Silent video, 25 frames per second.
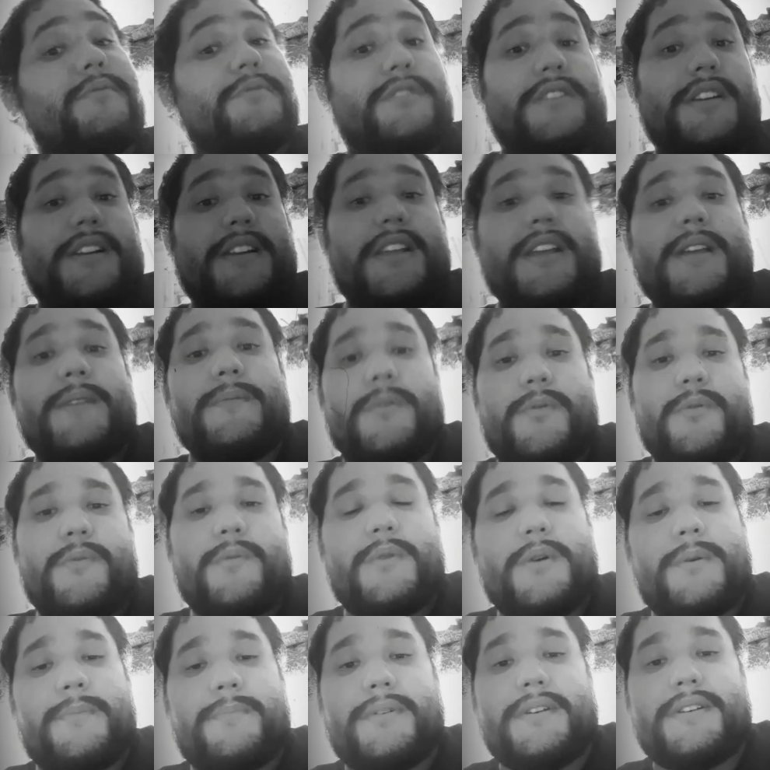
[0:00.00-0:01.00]
trying to get me with
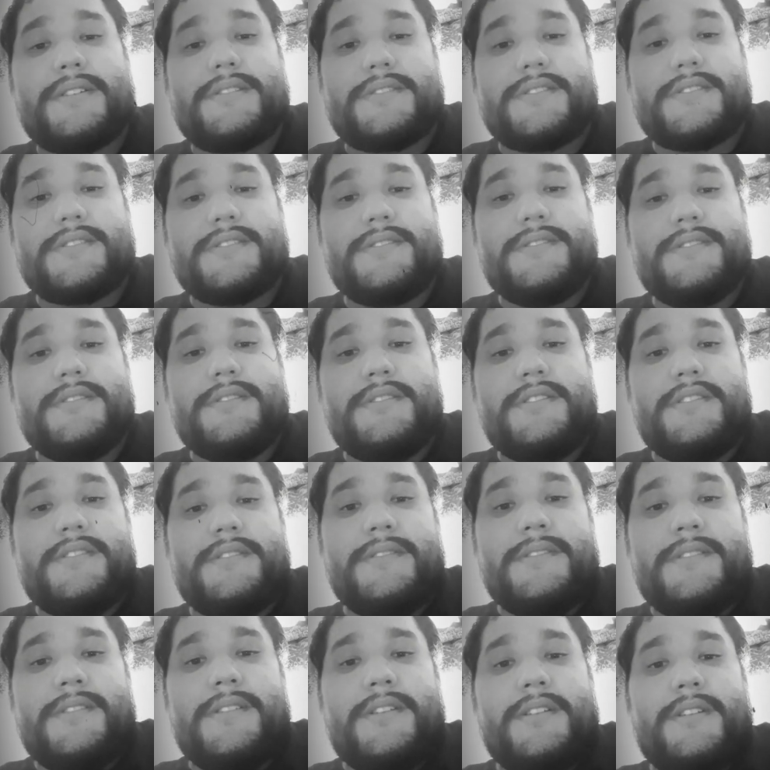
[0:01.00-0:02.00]
one punch.
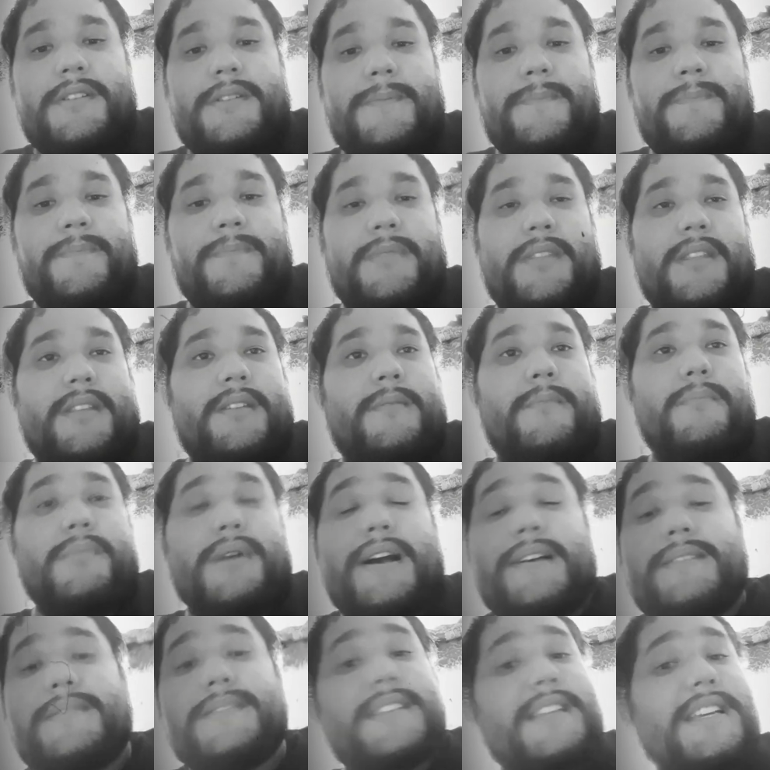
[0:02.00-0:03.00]
But
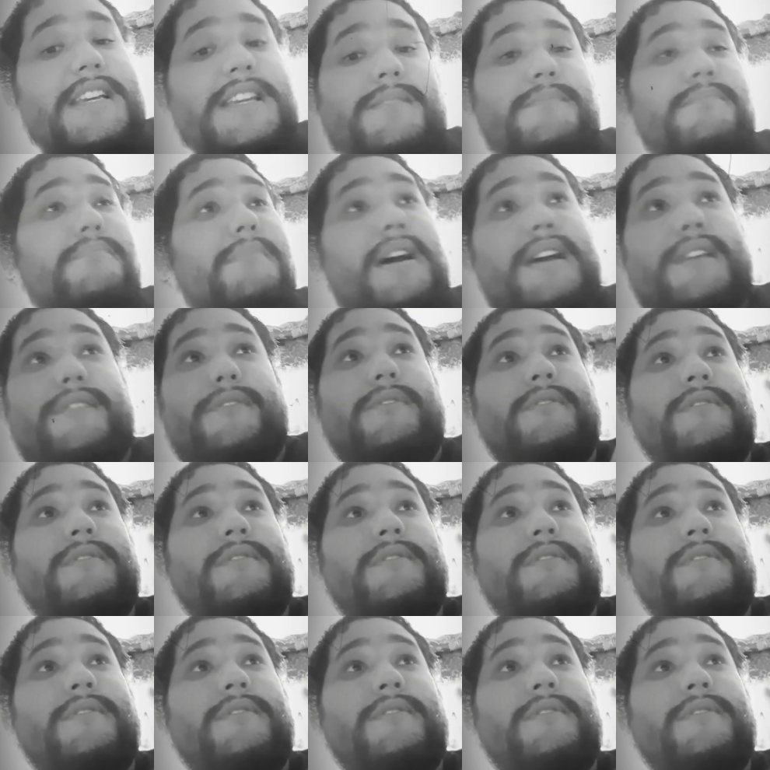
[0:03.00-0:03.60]
I've seen my